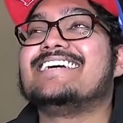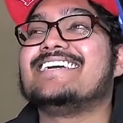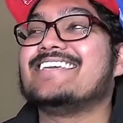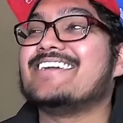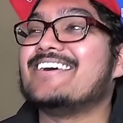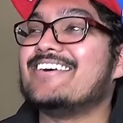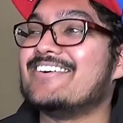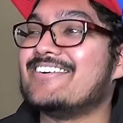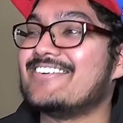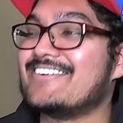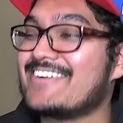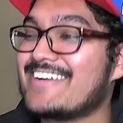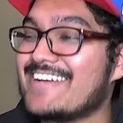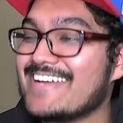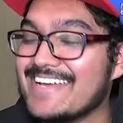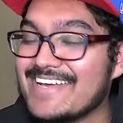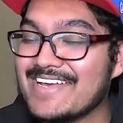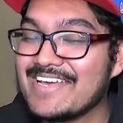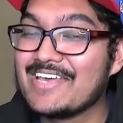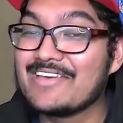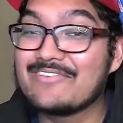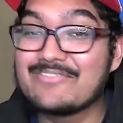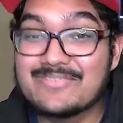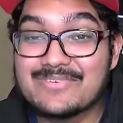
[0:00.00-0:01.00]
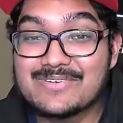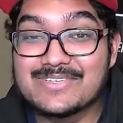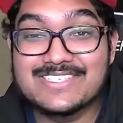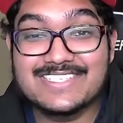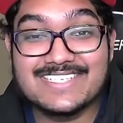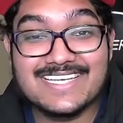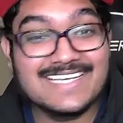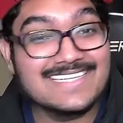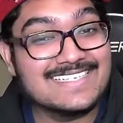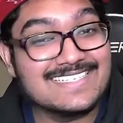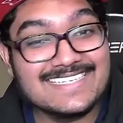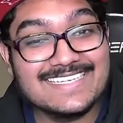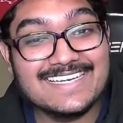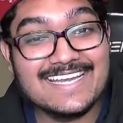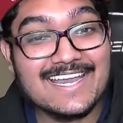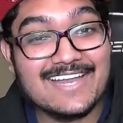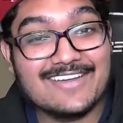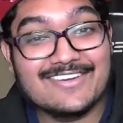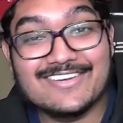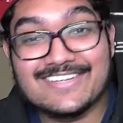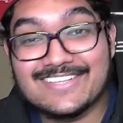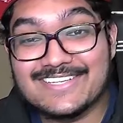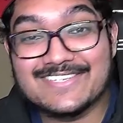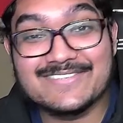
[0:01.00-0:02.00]
Yo, if it was Jason
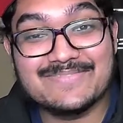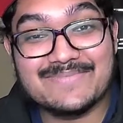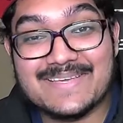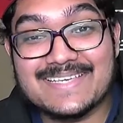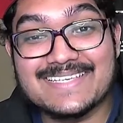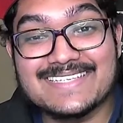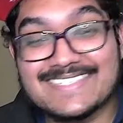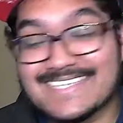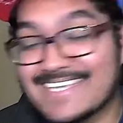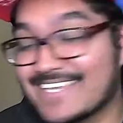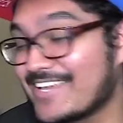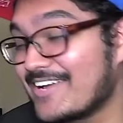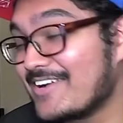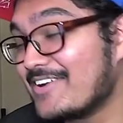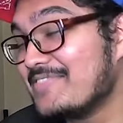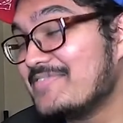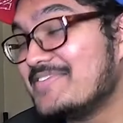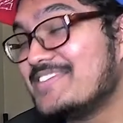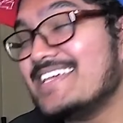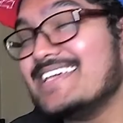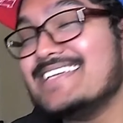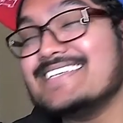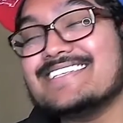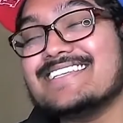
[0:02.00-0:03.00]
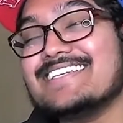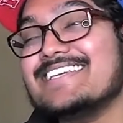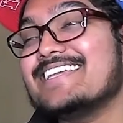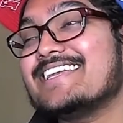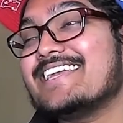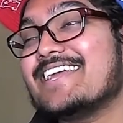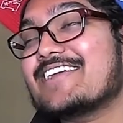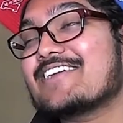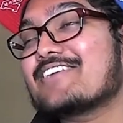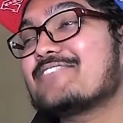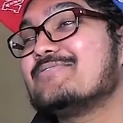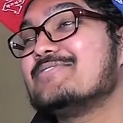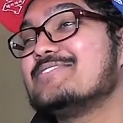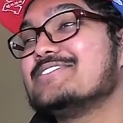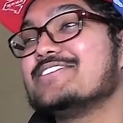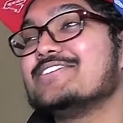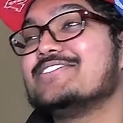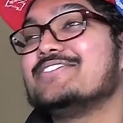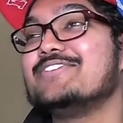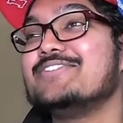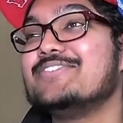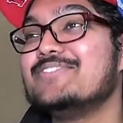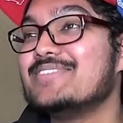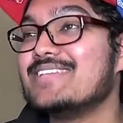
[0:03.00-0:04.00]
Garrett, this makes yo. If Jason Garrett was a
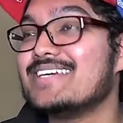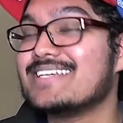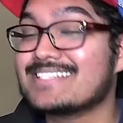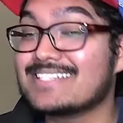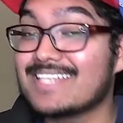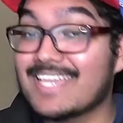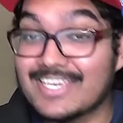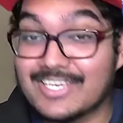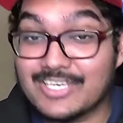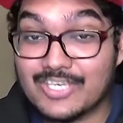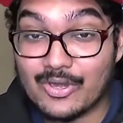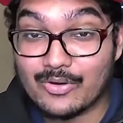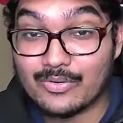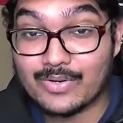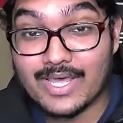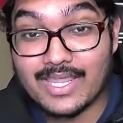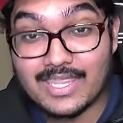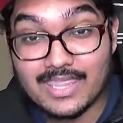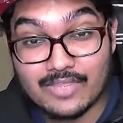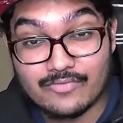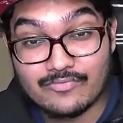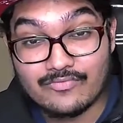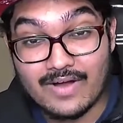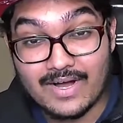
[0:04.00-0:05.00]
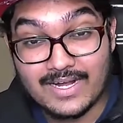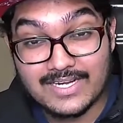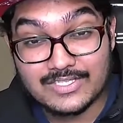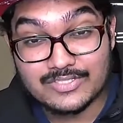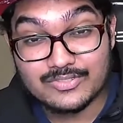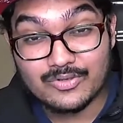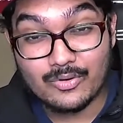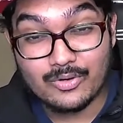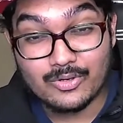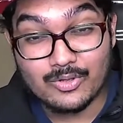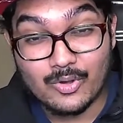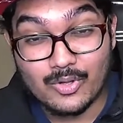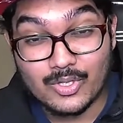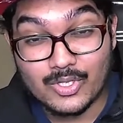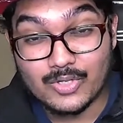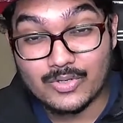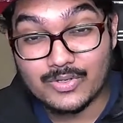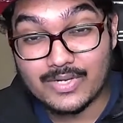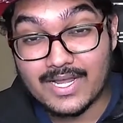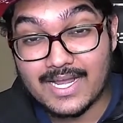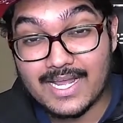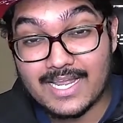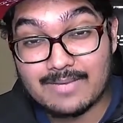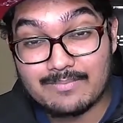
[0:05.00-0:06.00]
dude that's like, yo, that Levine Toilolo
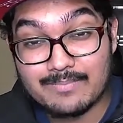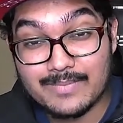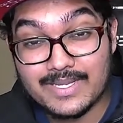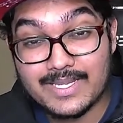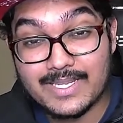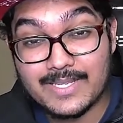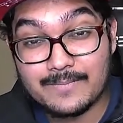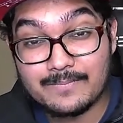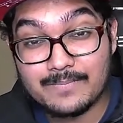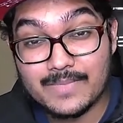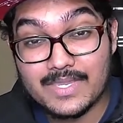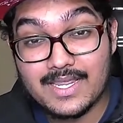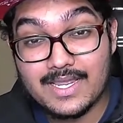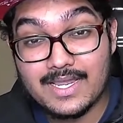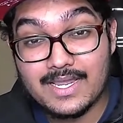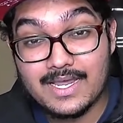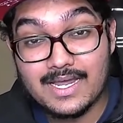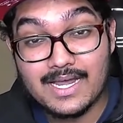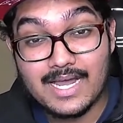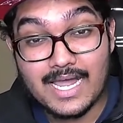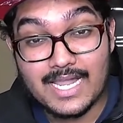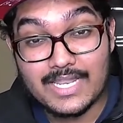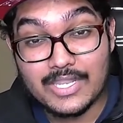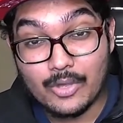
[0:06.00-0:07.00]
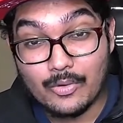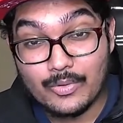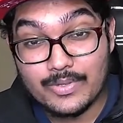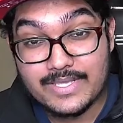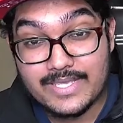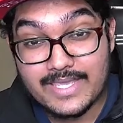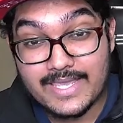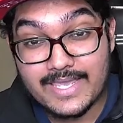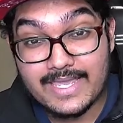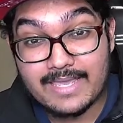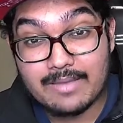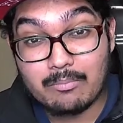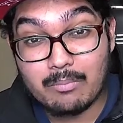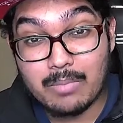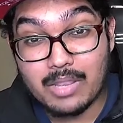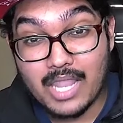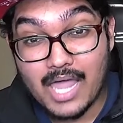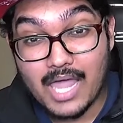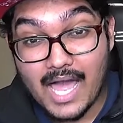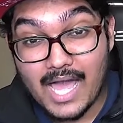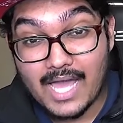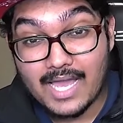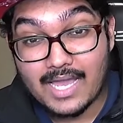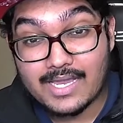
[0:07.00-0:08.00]
guy, man. I know he can't
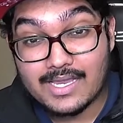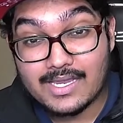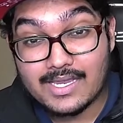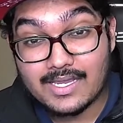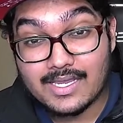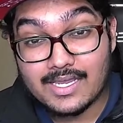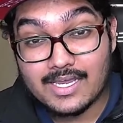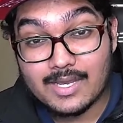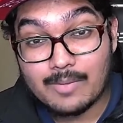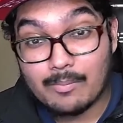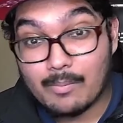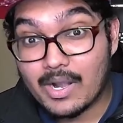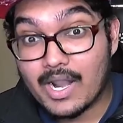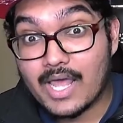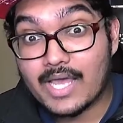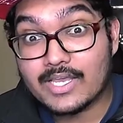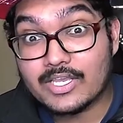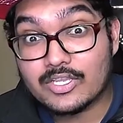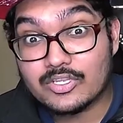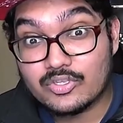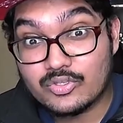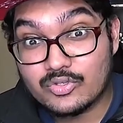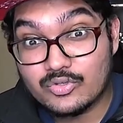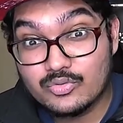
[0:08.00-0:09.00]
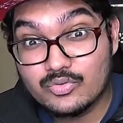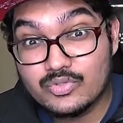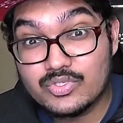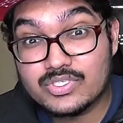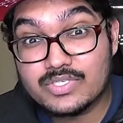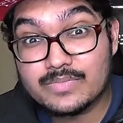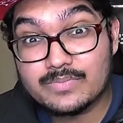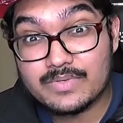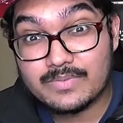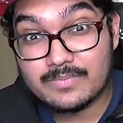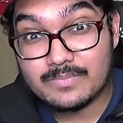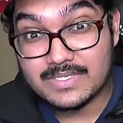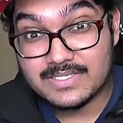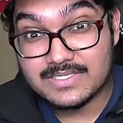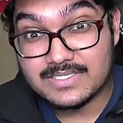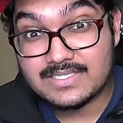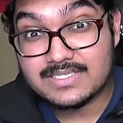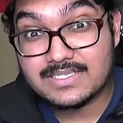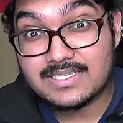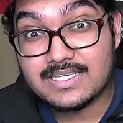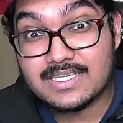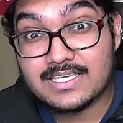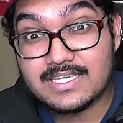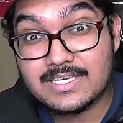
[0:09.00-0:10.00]
block, but I could use him in my
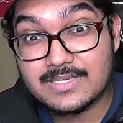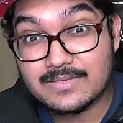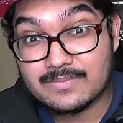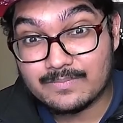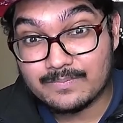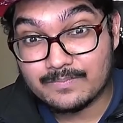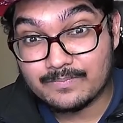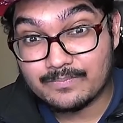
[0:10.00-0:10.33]
scheme.